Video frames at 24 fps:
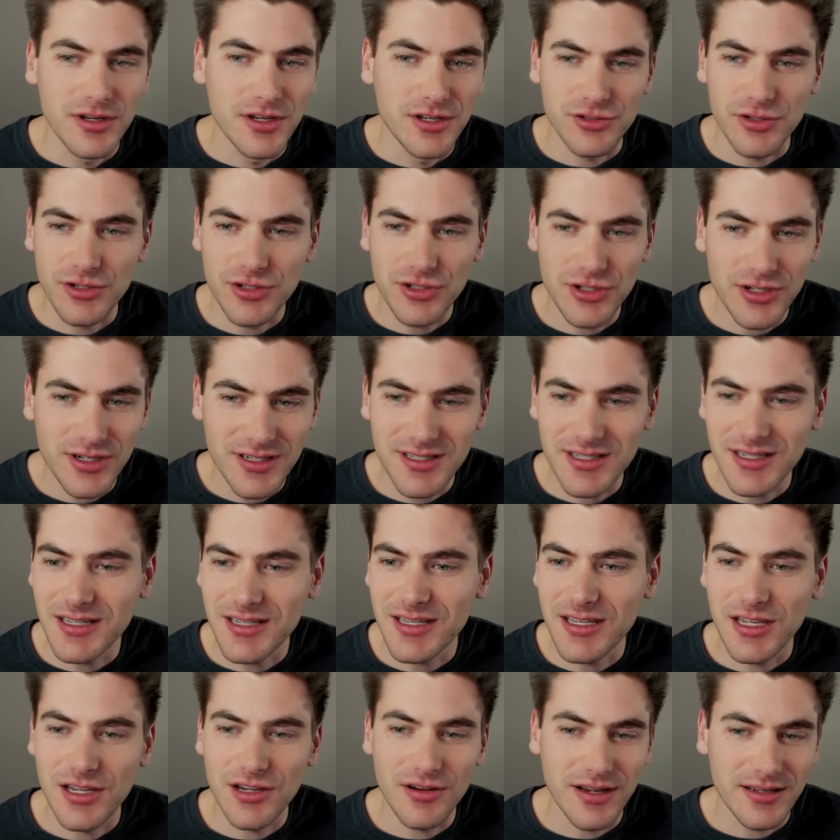So as you can see
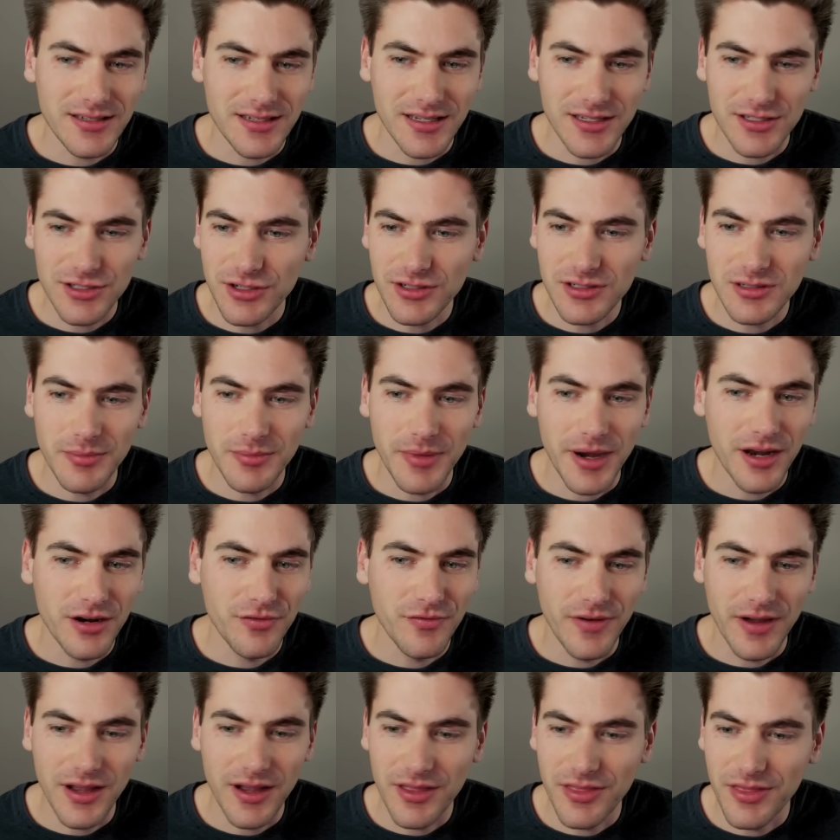here, as I start to
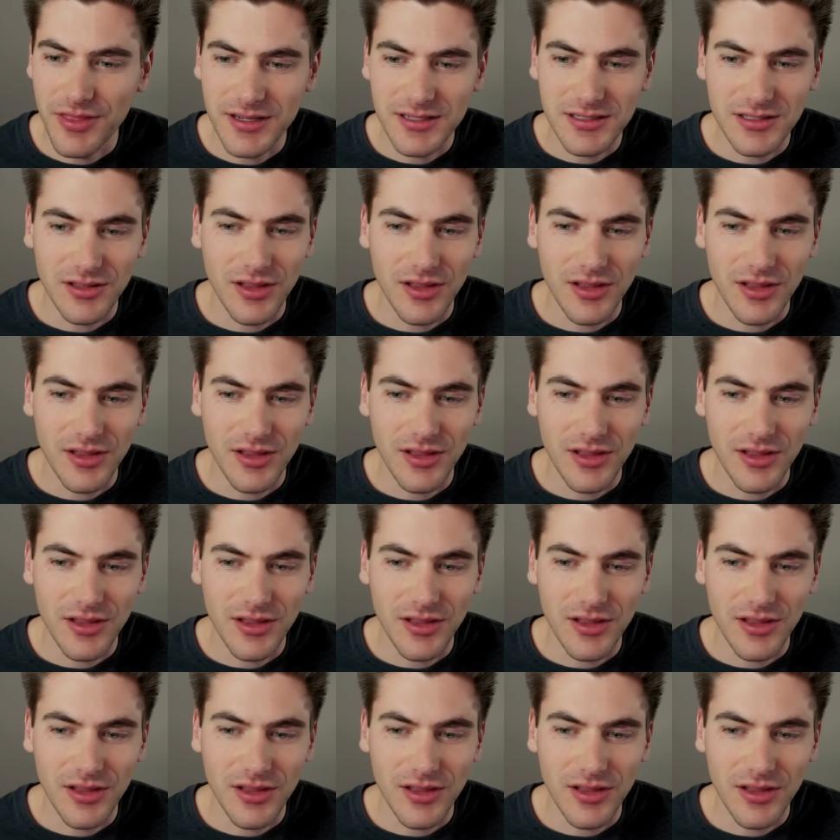modify things,